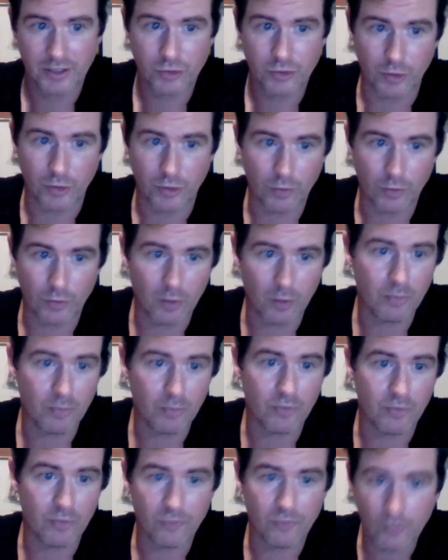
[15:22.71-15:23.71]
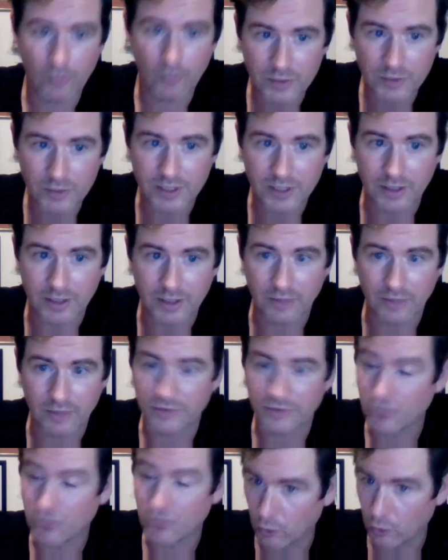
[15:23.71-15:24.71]
21.4%
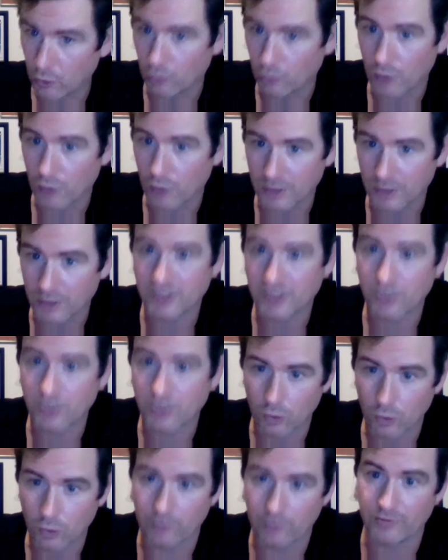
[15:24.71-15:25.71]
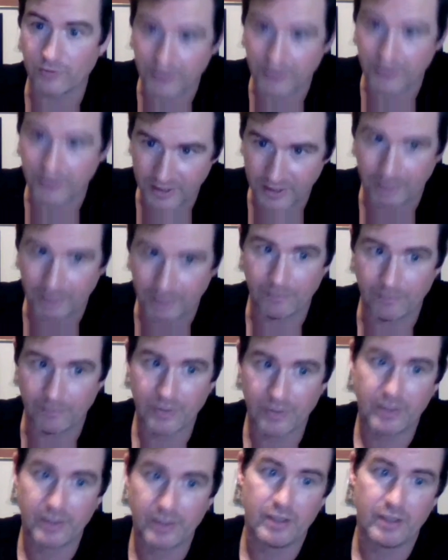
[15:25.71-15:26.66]
of the total runs scored for the team,